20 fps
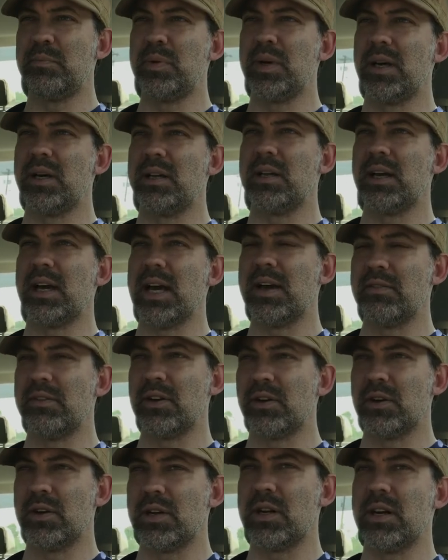but I
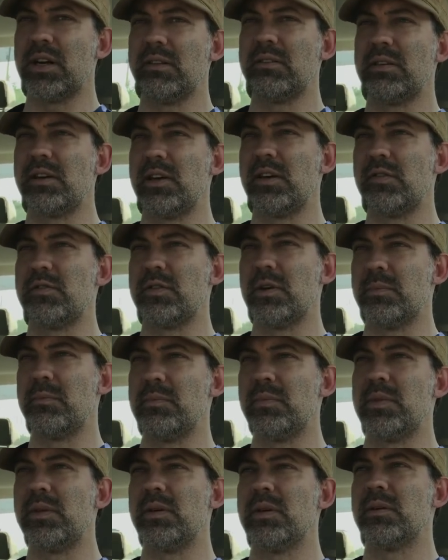haven't heard anything
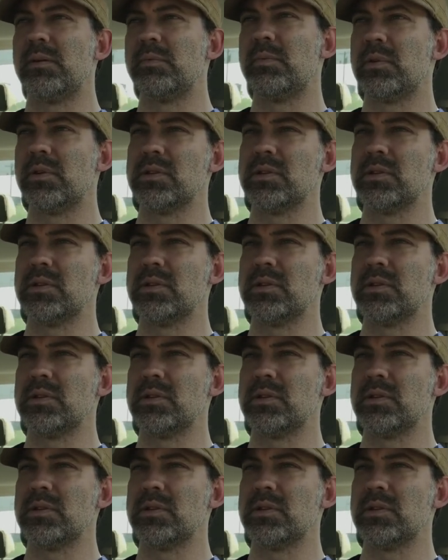from the